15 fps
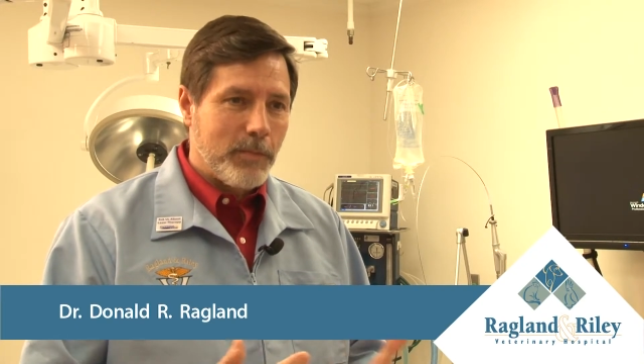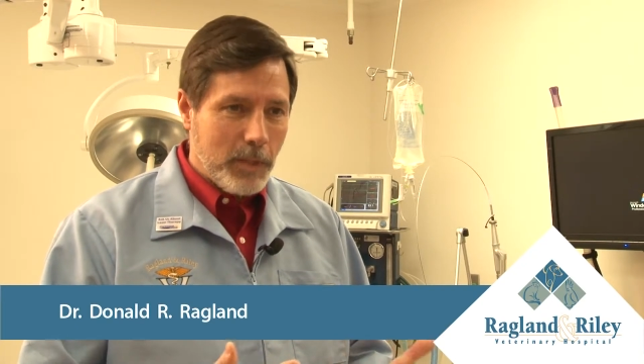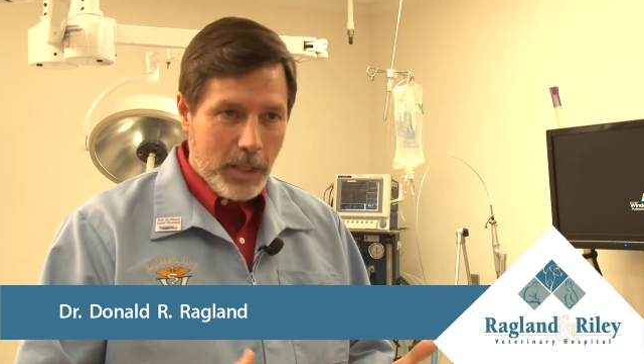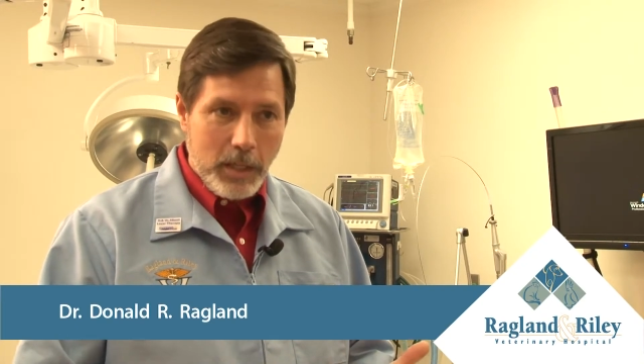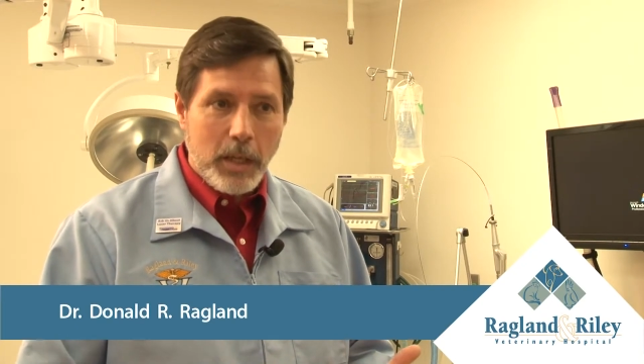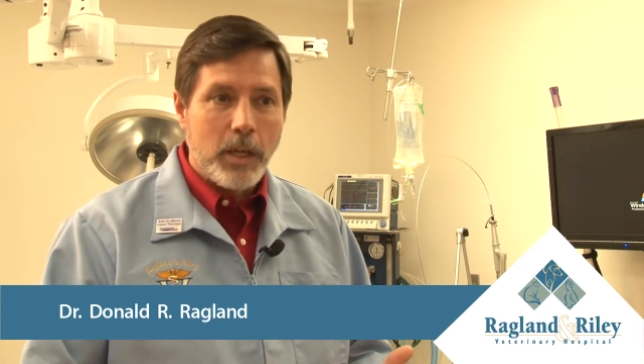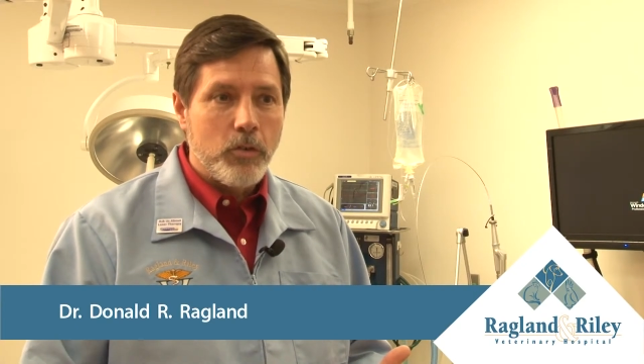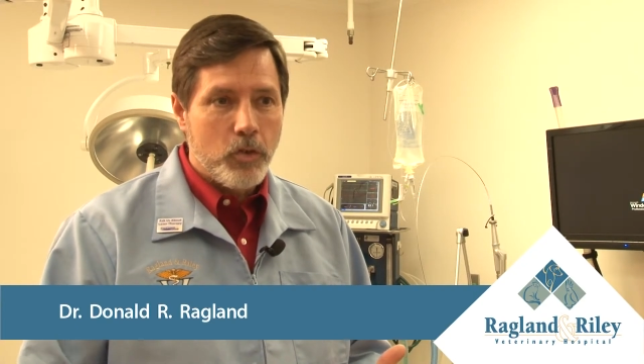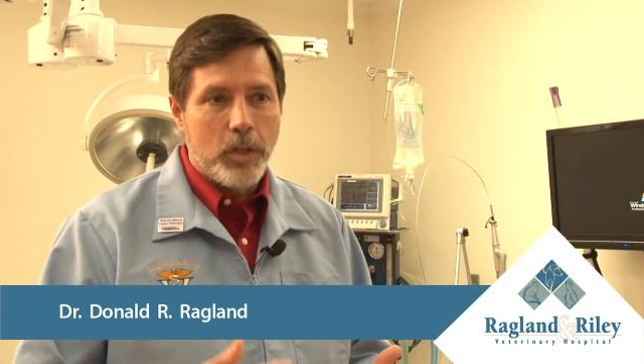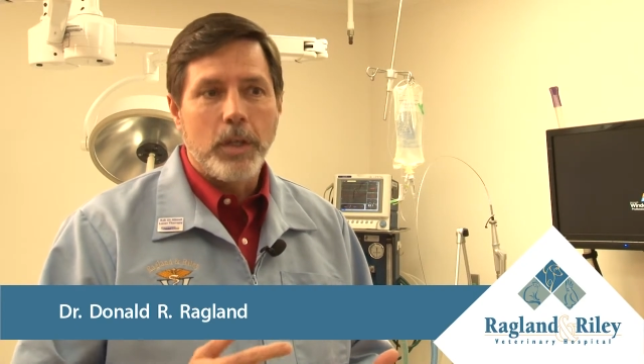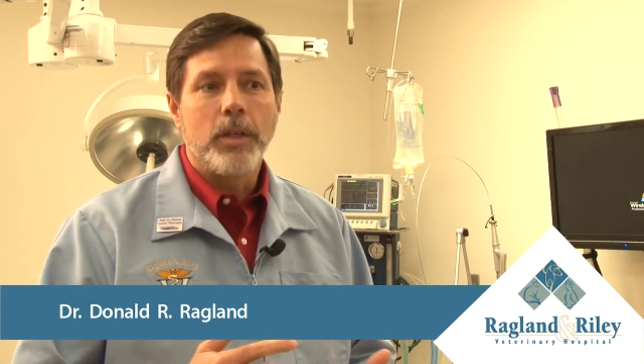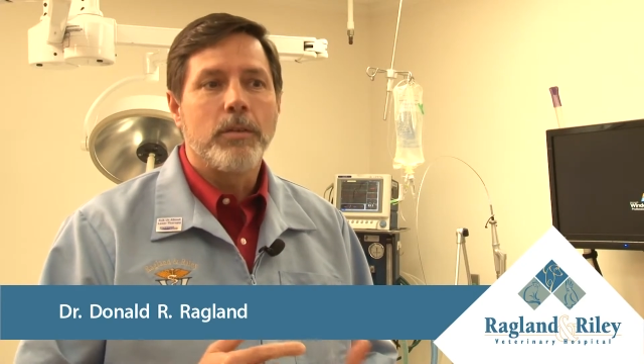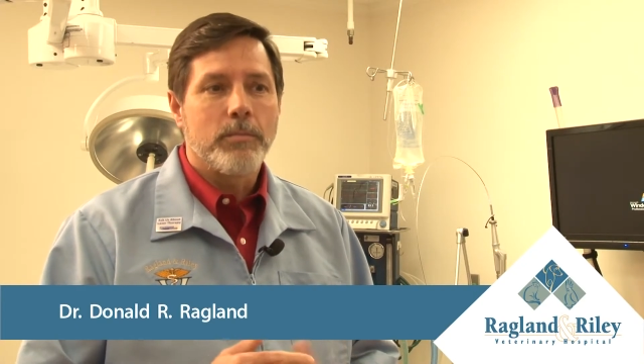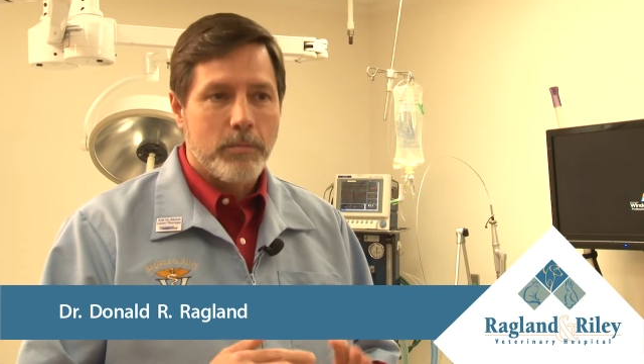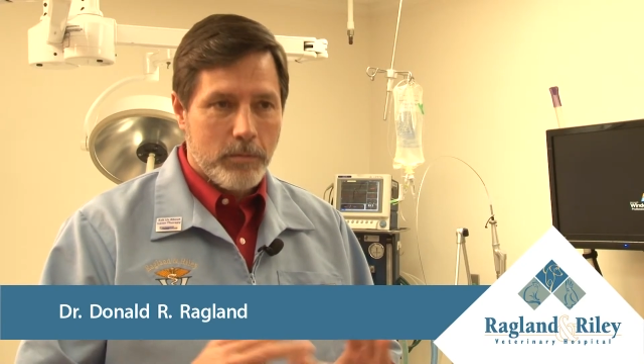
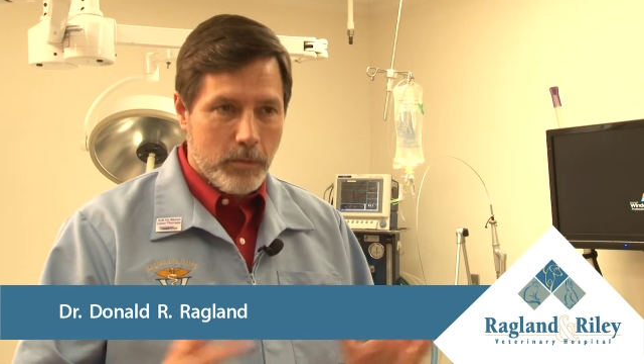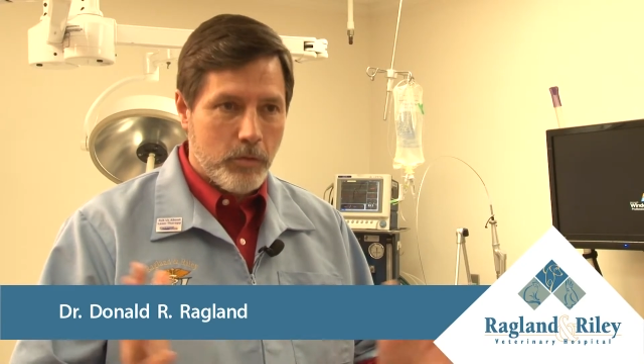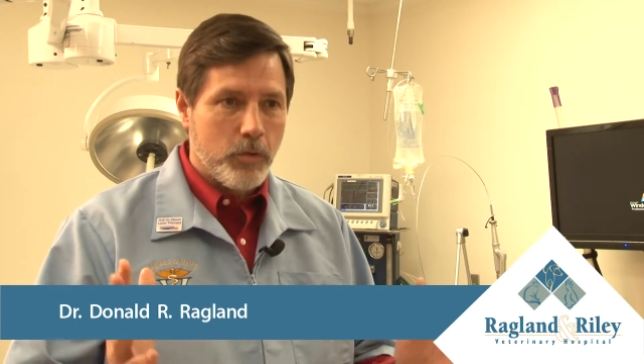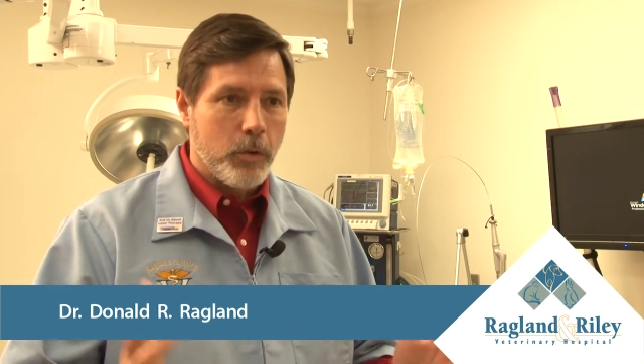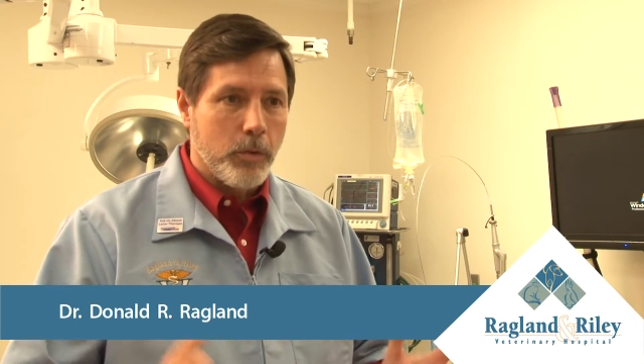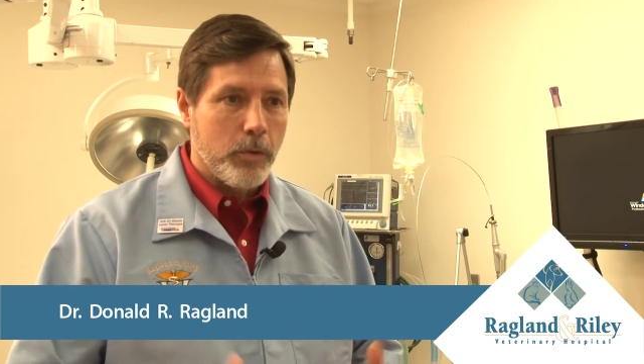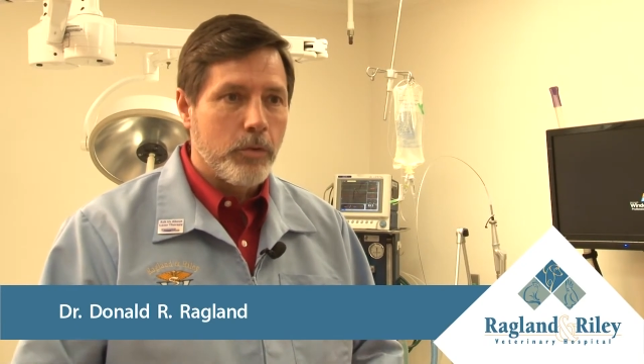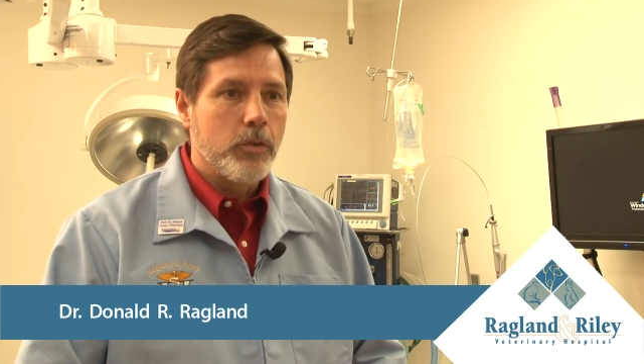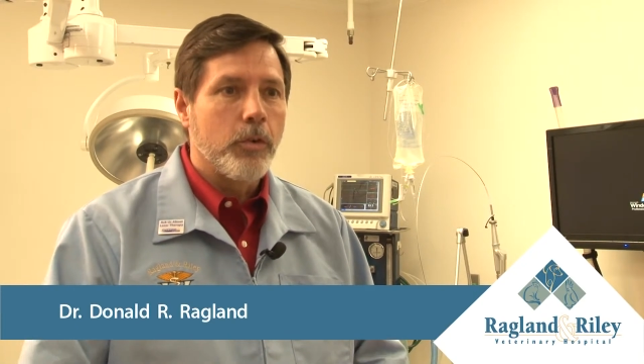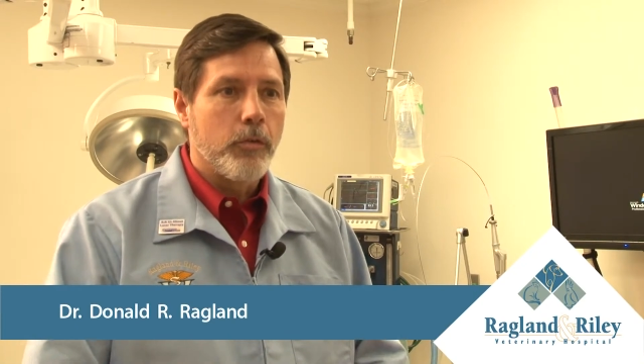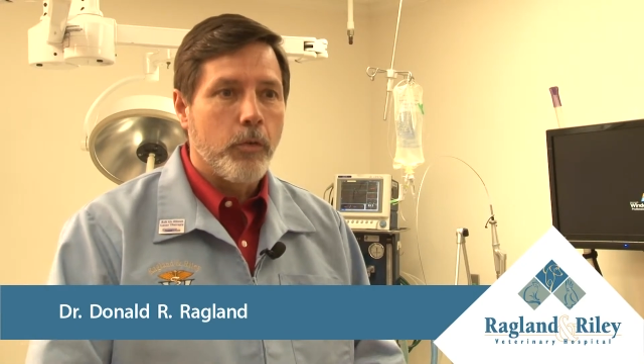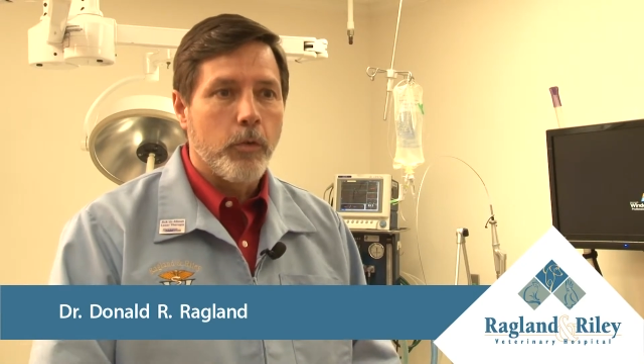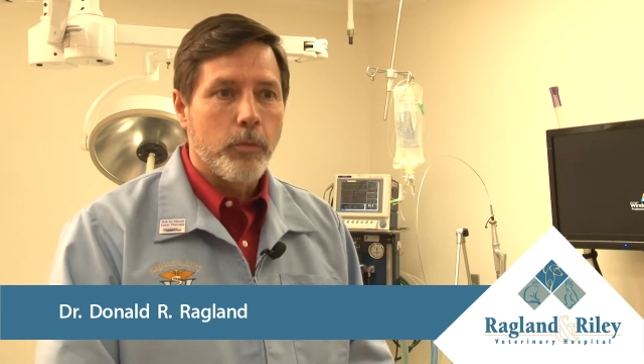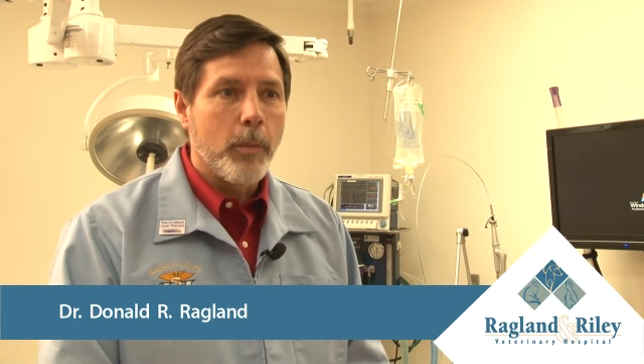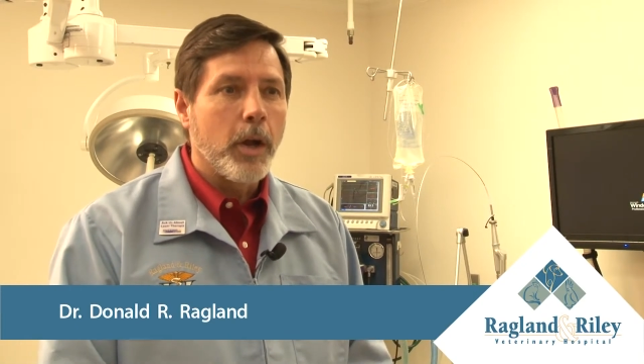EKG, and so on and so
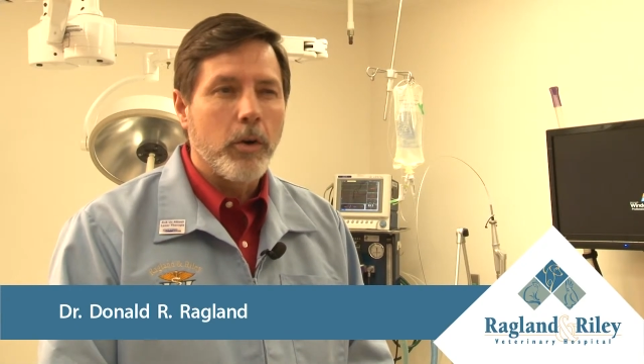forth.